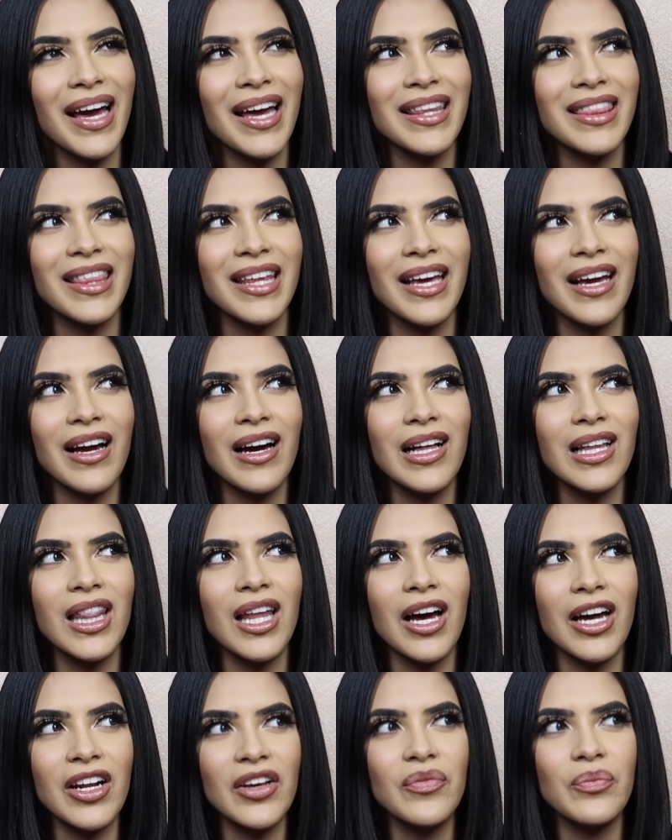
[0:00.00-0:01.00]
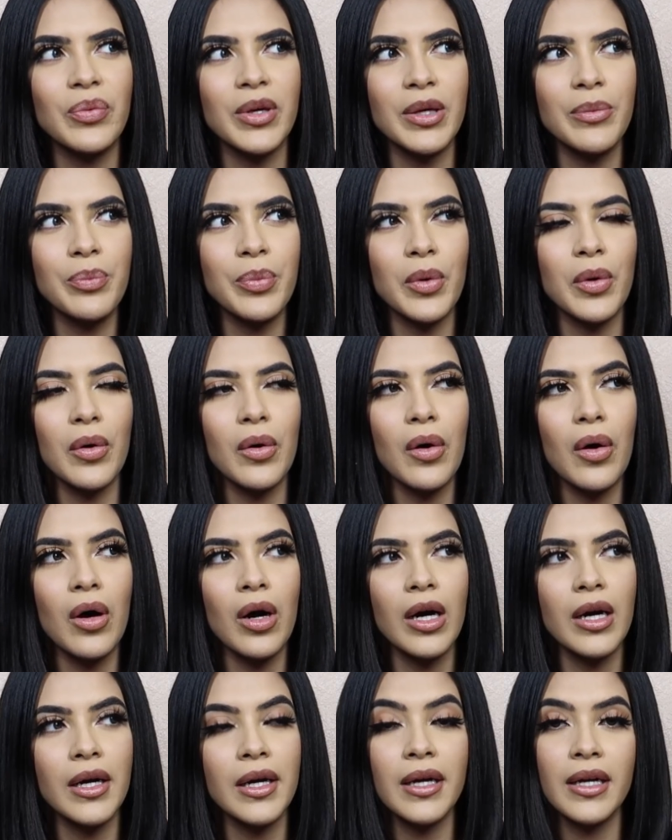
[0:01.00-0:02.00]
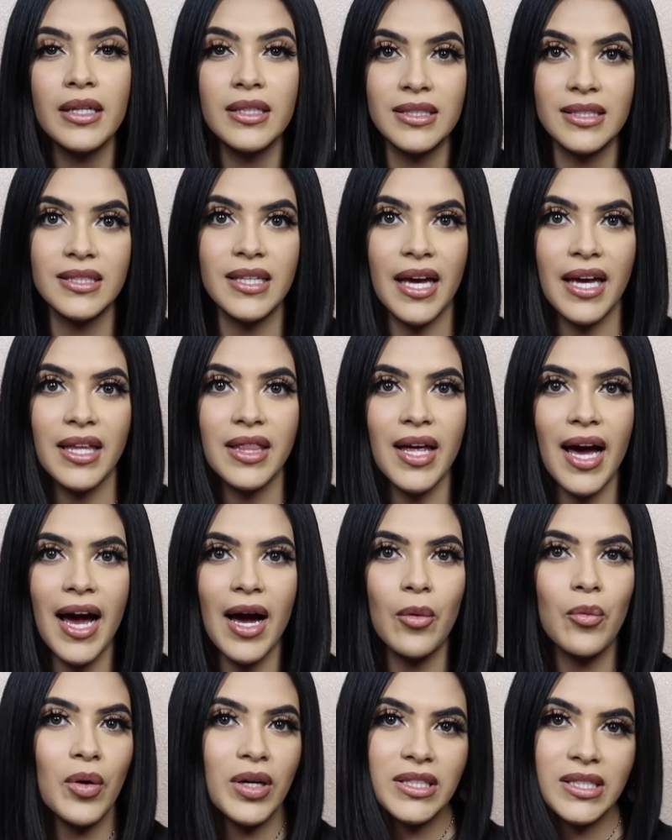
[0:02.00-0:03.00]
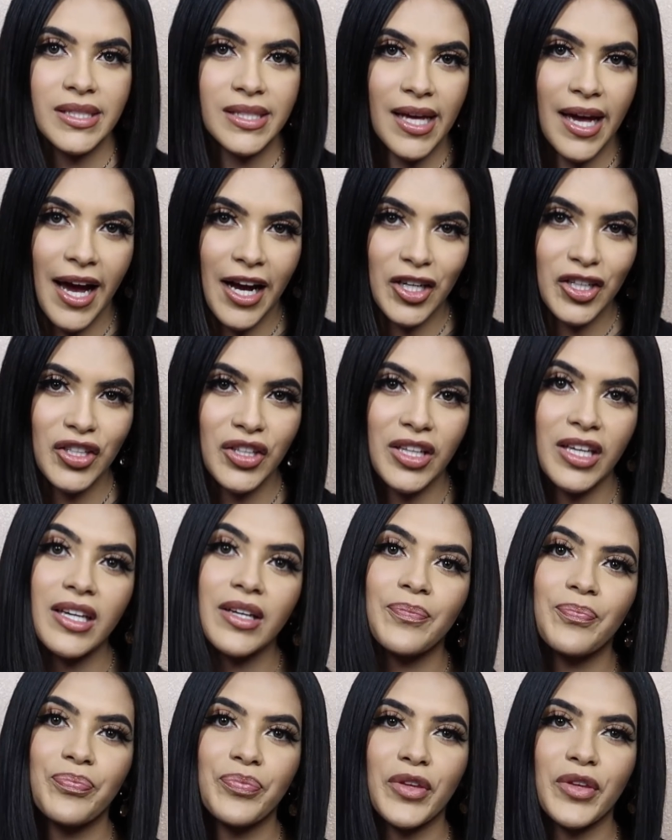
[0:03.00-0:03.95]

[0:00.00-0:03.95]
I think a lot of people could say that once they actually,